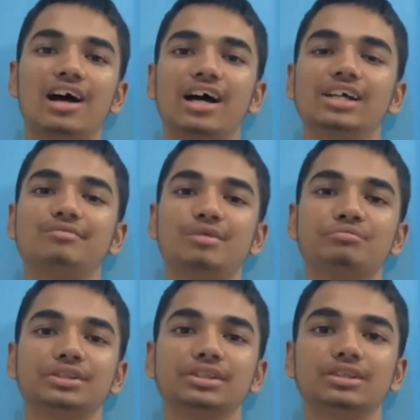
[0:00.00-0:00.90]
I
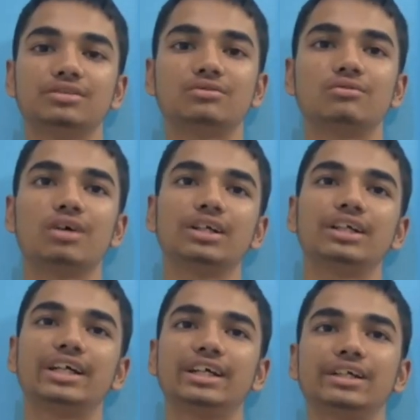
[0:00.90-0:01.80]
remember one
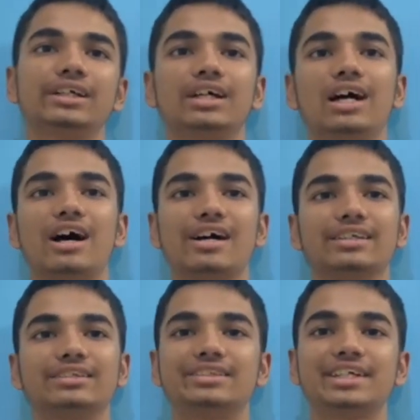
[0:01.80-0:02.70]
day,
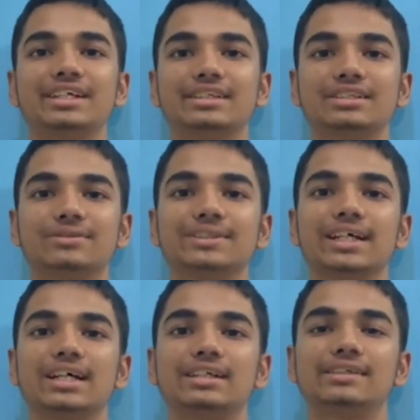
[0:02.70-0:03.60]
I think this was
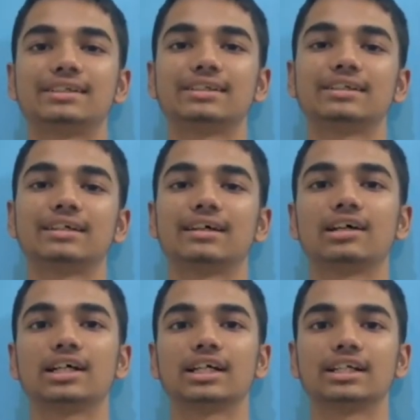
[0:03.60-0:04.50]
at
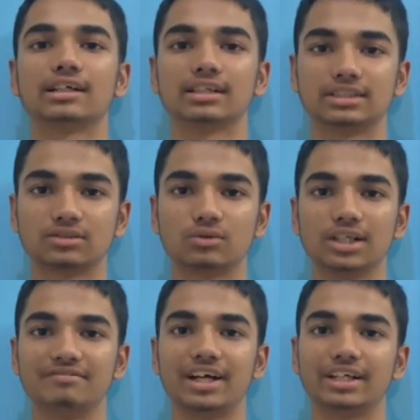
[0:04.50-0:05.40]
a school
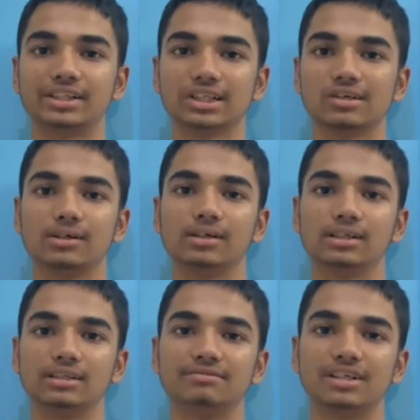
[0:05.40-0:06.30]
event
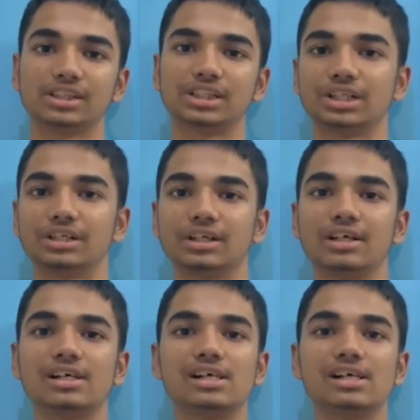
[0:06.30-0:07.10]
or a function.